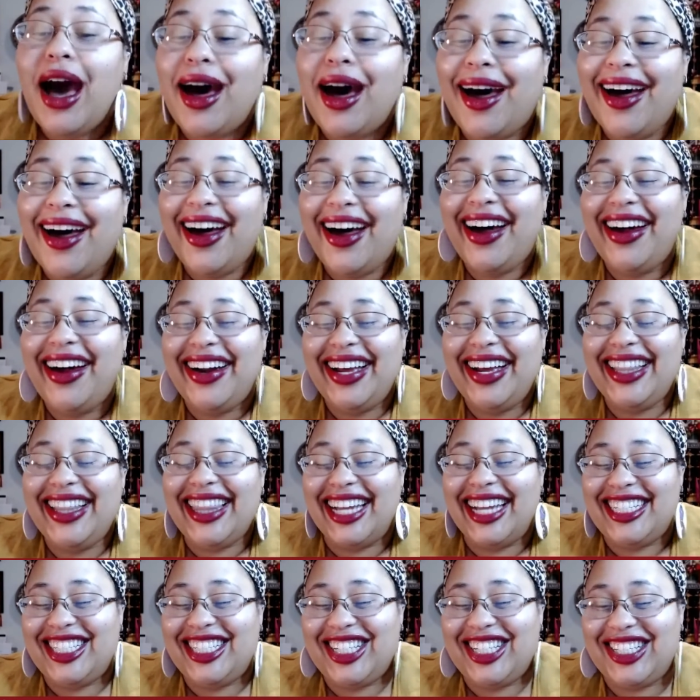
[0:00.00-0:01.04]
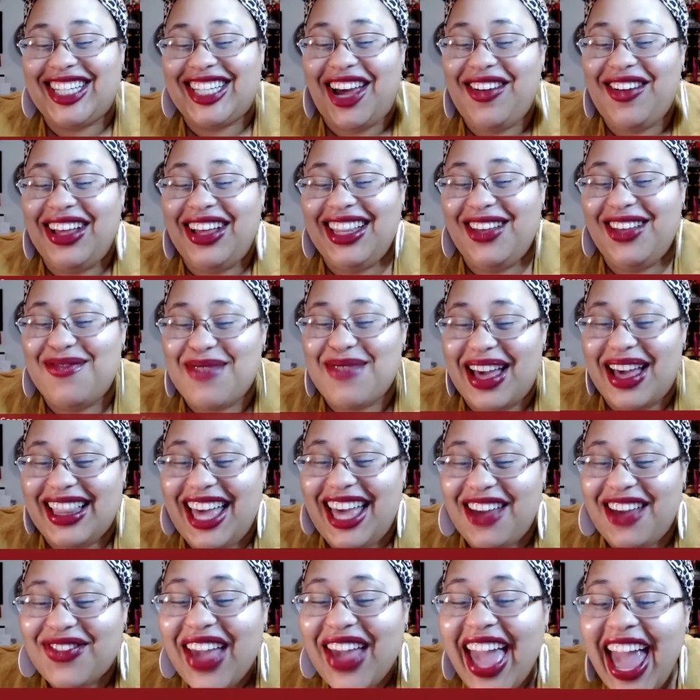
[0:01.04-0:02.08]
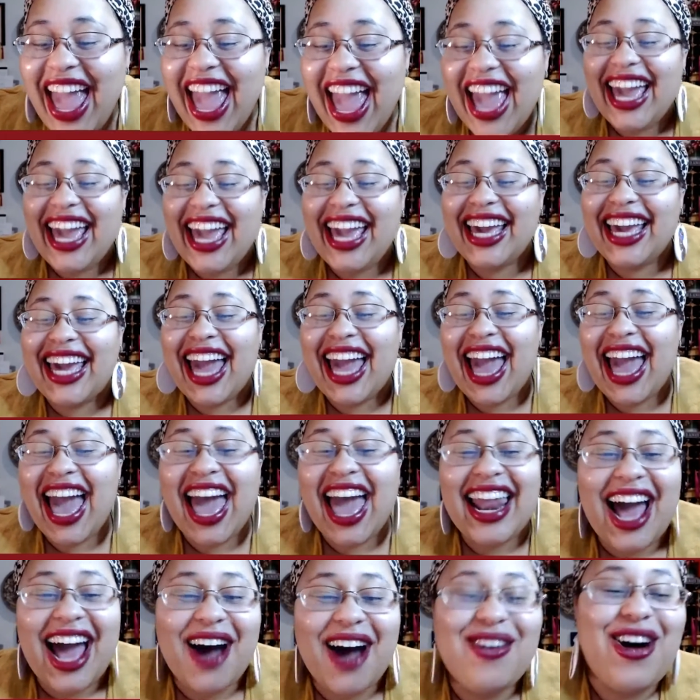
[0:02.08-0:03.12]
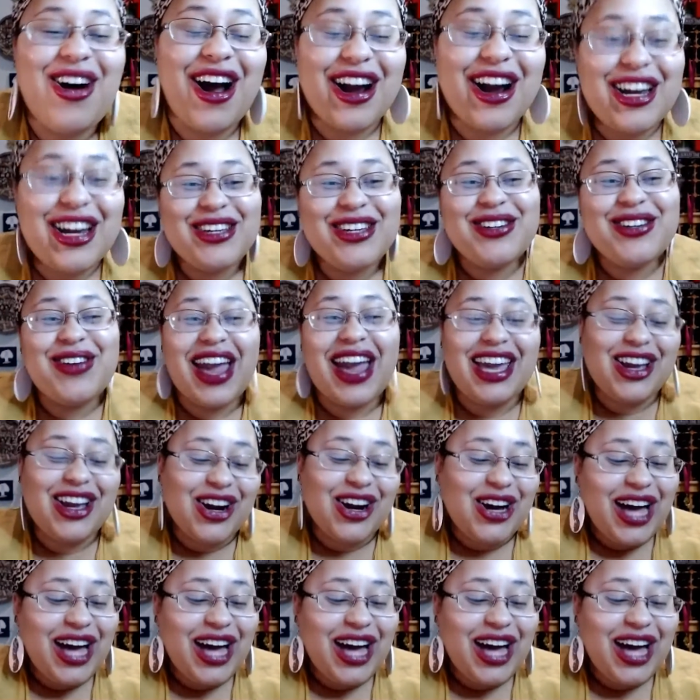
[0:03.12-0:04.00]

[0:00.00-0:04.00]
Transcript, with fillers: and that's just how I live my life. Hey Kat, how are you? Hey girl,